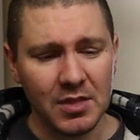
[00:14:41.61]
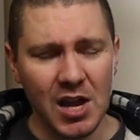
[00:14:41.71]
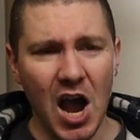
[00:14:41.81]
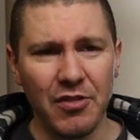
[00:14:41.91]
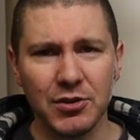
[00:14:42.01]

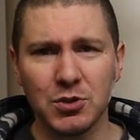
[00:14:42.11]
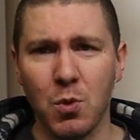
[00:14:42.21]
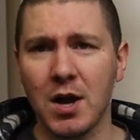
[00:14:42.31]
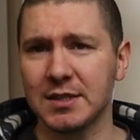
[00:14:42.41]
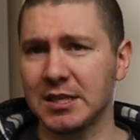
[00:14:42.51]
Others
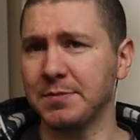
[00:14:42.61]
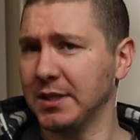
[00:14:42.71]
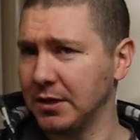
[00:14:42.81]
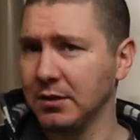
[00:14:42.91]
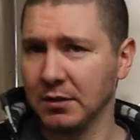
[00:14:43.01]
want
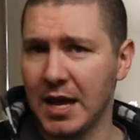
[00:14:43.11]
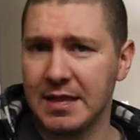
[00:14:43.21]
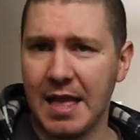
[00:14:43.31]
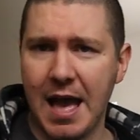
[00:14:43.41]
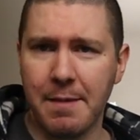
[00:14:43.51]
something
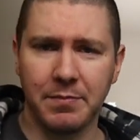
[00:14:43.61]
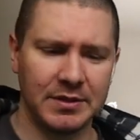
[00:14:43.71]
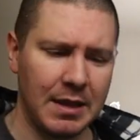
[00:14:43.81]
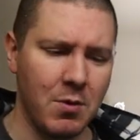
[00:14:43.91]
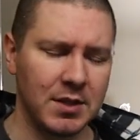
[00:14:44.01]
like that, but
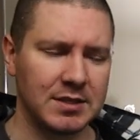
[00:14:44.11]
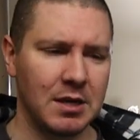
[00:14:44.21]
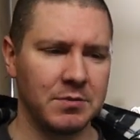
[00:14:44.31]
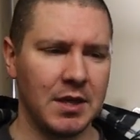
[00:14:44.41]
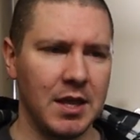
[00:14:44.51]
they want
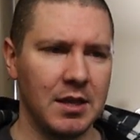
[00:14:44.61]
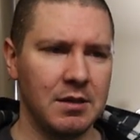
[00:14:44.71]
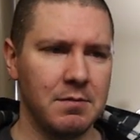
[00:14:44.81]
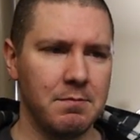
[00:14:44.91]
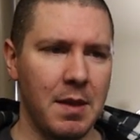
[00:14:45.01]

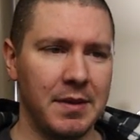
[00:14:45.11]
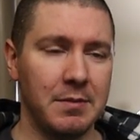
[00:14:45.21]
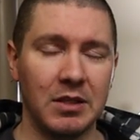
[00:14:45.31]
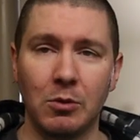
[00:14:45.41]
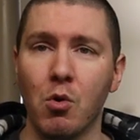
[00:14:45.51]
something maybe
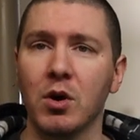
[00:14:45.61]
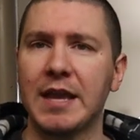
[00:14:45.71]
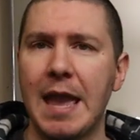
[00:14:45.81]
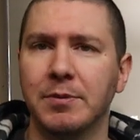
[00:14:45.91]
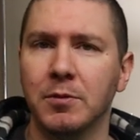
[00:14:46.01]
a little more
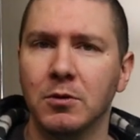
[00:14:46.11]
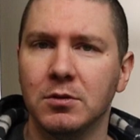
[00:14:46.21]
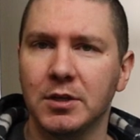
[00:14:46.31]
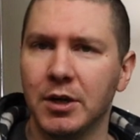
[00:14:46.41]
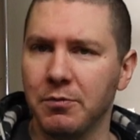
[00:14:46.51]
capable.
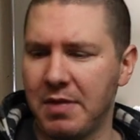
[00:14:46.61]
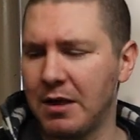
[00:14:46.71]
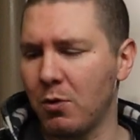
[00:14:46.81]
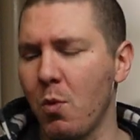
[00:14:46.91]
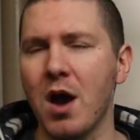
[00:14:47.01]
You know, they
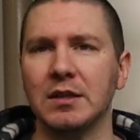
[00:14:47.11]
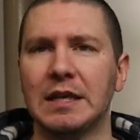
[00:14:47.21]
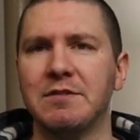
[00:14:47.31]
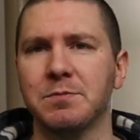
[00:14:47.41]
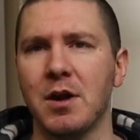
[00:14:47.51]
don't want
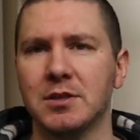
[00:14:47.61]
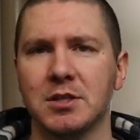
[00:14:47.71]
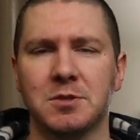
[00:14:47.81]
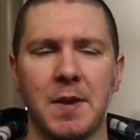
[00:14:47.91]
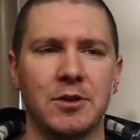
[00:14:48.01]
leaf spring
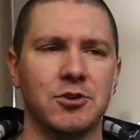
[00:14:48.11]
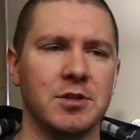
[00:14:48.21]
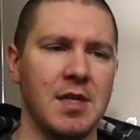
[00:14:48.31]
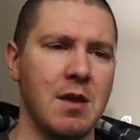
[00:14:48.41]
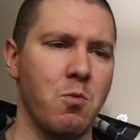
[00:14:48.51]

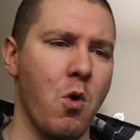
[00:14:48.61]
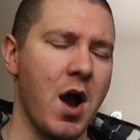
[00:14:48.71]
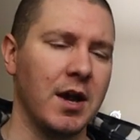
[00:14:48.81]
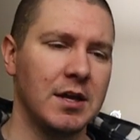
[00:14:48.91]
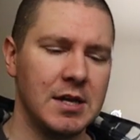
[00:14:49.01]
suspension. They
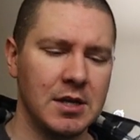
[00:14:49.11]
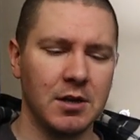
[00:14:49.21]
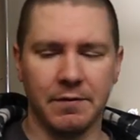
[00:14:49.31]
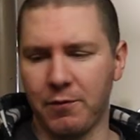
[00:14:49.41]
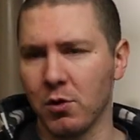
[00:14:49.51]
want
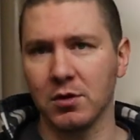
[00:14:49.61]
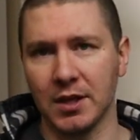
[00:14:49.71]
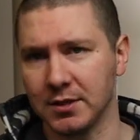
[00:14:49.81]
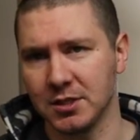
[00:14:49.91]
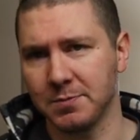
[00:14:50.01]
four
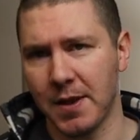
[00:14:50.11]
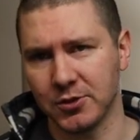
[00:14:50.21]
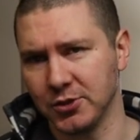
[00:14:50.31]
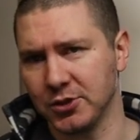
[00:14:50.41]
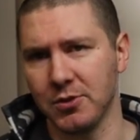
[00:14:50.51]
link
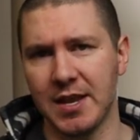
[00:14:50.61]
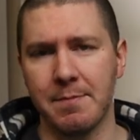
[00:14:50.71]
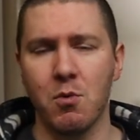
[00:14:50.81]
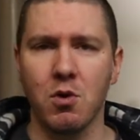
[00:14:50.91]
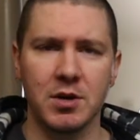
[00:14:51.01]
suspension so they get
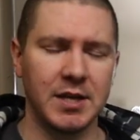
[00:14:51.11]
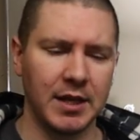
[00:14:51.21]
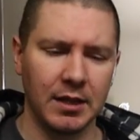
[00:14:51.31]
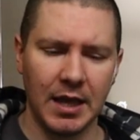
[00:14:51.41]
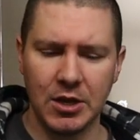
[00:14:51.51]
more
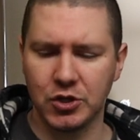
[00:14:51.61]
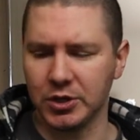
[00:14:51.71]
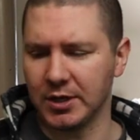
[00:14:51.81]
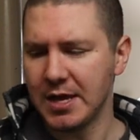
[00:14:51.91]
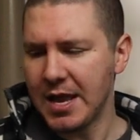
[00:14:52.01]

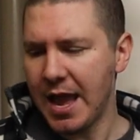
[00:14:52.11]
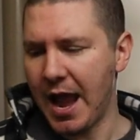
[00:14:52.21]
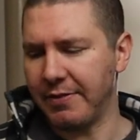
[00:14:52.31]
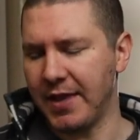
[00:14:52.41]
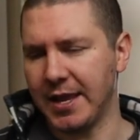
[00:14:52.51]
articulation
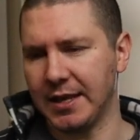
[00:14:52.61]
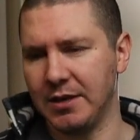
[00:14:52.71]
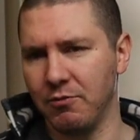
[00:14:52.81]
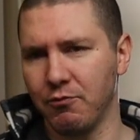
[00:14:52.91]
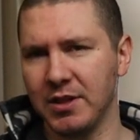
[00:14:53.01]
and they
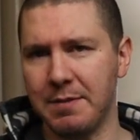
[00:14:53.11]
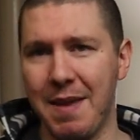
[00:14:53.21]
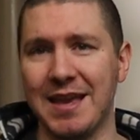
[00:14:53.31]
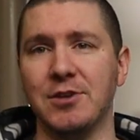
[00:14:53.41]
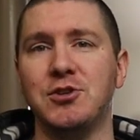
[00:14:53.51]
can really
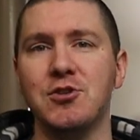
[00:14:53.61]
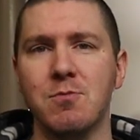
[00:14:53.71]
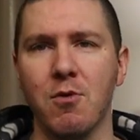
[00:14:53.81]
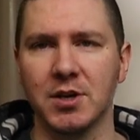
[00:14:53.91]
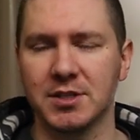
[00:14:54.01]
make it do
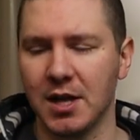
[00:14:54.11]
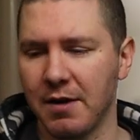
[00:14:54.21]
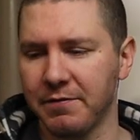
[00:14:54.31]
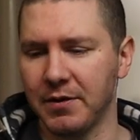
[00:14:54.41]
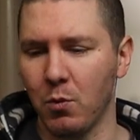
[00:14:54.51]
more
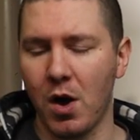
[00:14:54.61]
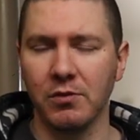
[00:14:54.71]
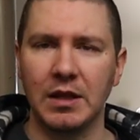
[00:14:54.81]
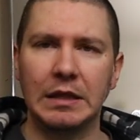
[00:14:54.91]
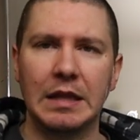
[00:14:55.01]
stuff and while
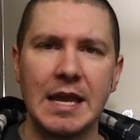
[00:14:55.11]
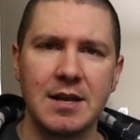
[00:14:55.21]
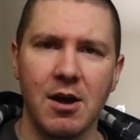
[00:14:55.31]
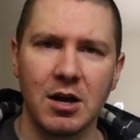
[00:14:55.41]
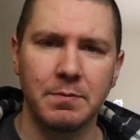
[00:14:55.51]
they like
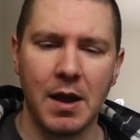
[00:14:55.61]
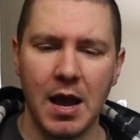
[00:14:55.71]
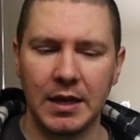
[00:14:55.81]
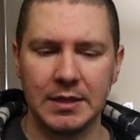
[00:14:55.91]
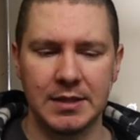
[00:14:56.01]
hard
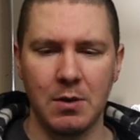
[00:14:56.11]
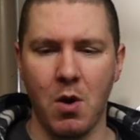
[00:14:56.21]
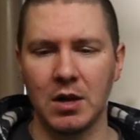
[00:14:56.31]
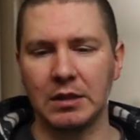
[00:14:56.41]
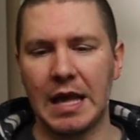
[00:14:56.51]
bodies they
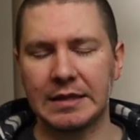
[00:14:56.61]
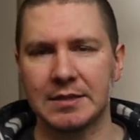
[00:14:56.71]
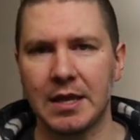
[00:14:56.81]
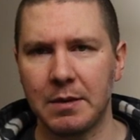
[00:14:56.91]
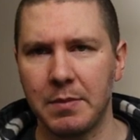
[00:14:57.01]
want a
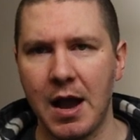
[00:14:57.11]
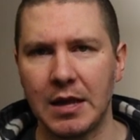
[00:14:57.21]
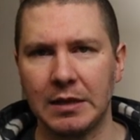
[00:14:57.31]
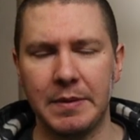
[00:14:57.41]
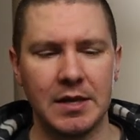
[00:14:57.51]
lexan
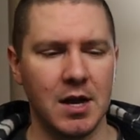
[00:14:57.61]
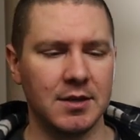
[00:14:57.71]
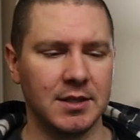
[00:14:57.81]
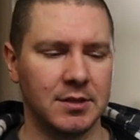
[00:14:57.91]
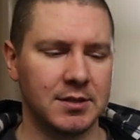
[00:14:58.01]
body
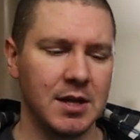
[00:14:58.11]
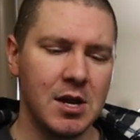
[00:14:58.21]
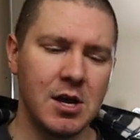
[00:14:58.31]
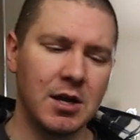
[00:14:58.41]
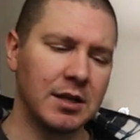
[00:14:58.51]
because it's
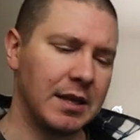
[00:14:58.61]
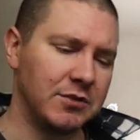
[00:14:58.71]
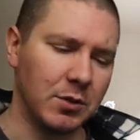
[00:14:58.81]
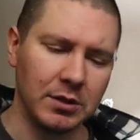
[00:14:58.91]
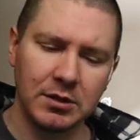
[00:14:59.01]

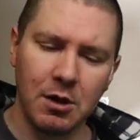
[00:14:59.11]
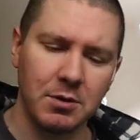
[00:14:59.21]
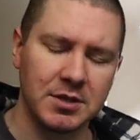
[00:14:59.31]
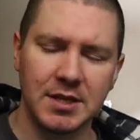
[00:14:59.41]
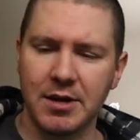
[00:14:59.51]
gives you a
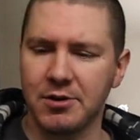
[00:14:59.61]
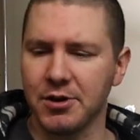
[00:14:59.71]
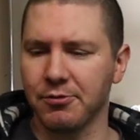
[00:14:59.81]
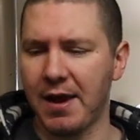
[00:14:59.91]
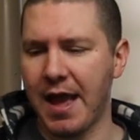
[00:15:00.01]
lower center
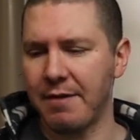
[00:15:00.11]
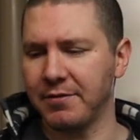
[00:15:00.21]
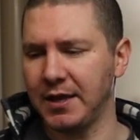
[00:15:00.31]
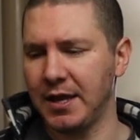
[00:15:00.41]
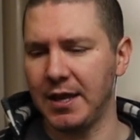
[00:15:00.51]
of
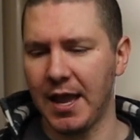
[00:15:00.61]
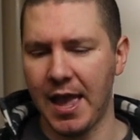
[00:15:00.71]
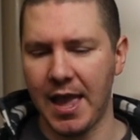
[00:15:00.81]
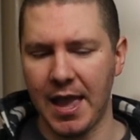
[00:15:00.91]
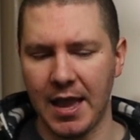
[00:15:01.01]
gravity
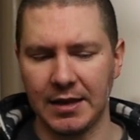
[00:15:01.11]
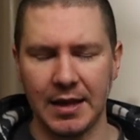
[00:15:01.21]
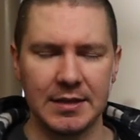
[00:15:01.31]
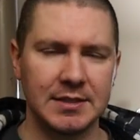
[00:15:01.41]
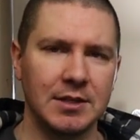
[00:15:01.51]
and
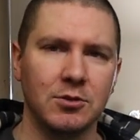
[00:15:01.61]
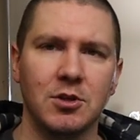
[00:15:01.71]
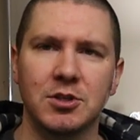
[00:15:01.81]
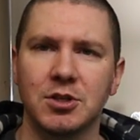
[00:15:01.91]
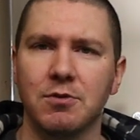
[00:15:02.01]
still looks